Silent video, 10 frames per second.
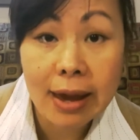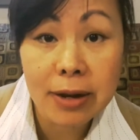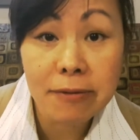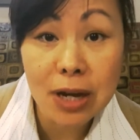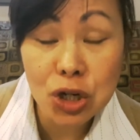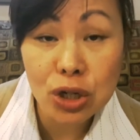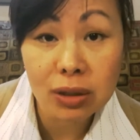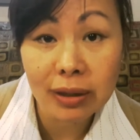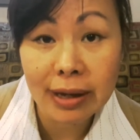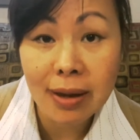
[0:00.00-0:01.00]
and
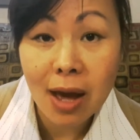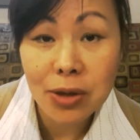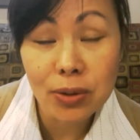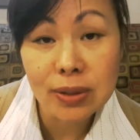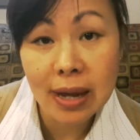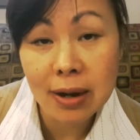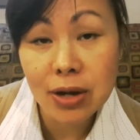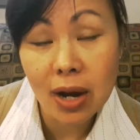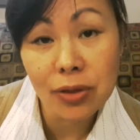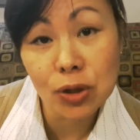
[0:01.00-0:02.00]
eventually you'll
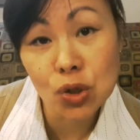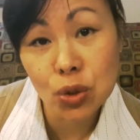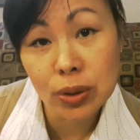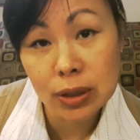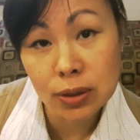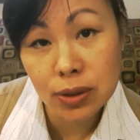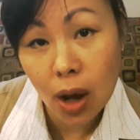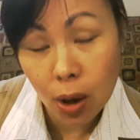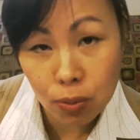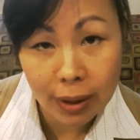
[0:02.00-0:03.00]
send the students
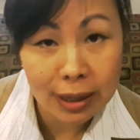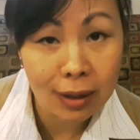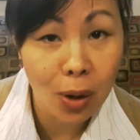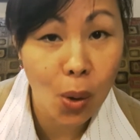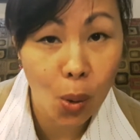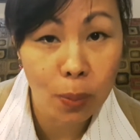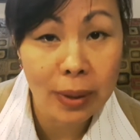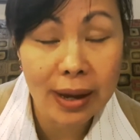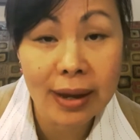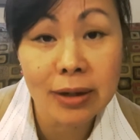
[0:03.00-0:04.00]
running
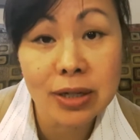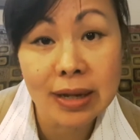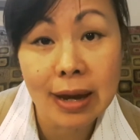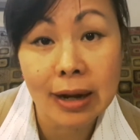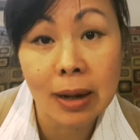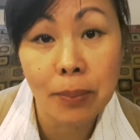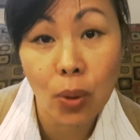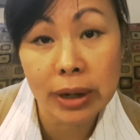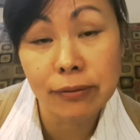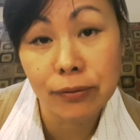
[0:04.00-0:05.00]
home and getting a
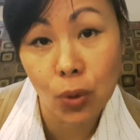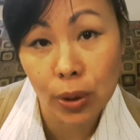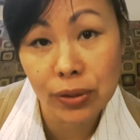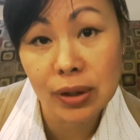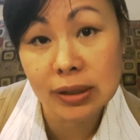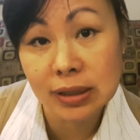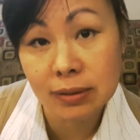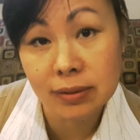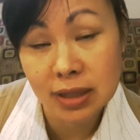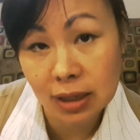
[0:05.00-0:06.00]
point for the
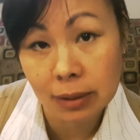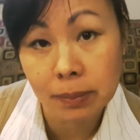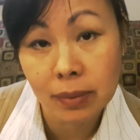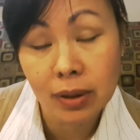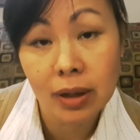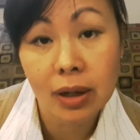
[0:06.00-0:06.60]
team.